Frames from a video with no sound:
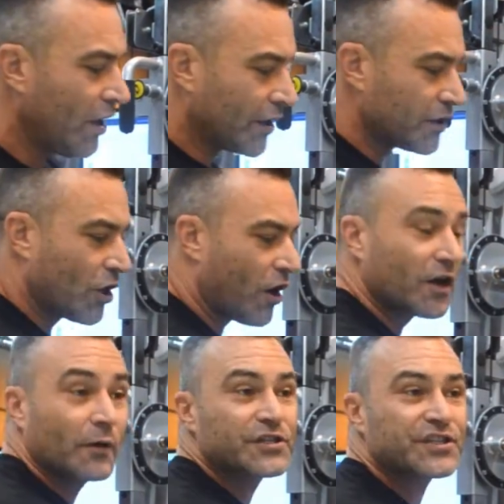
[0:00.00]
and you can't
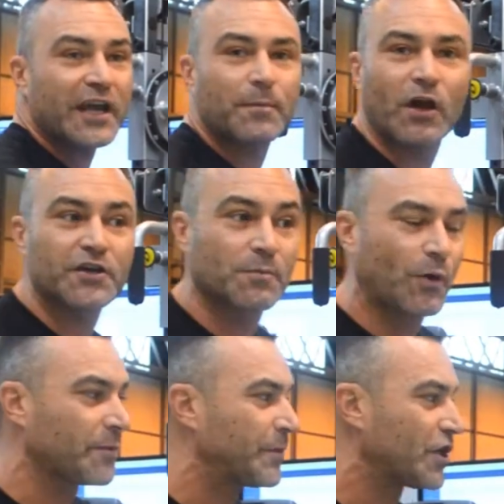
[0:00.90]
go and stabilize your
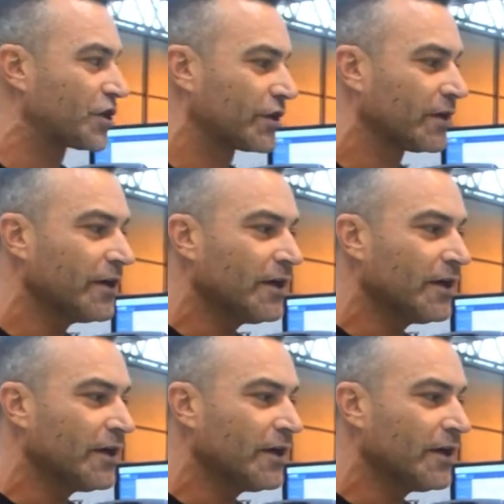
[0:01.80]
body position.